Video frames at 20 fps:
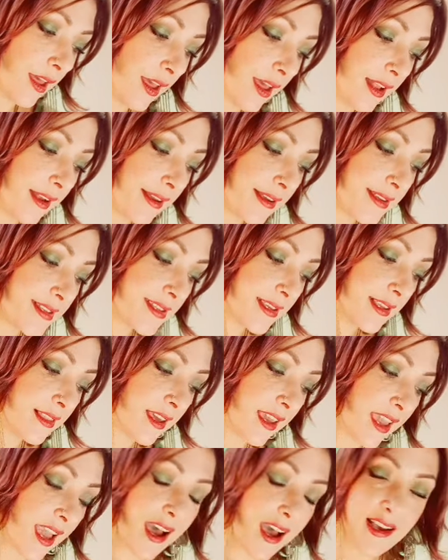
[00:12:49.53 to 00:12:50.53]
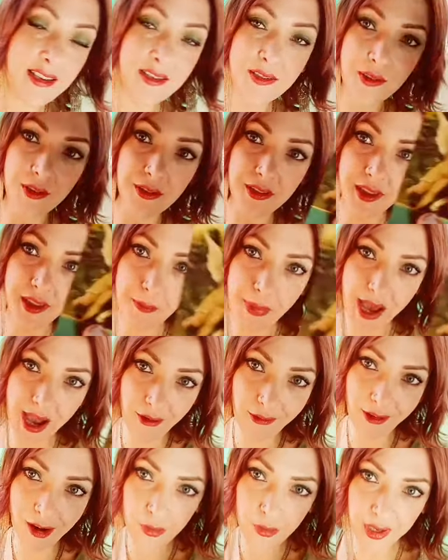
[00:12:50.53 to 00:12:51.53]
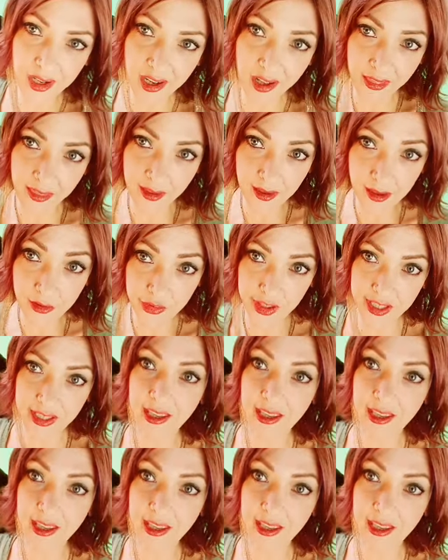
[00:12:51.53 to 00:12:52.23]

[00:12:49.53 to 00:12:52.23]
and I see the castle in the background, and I think of a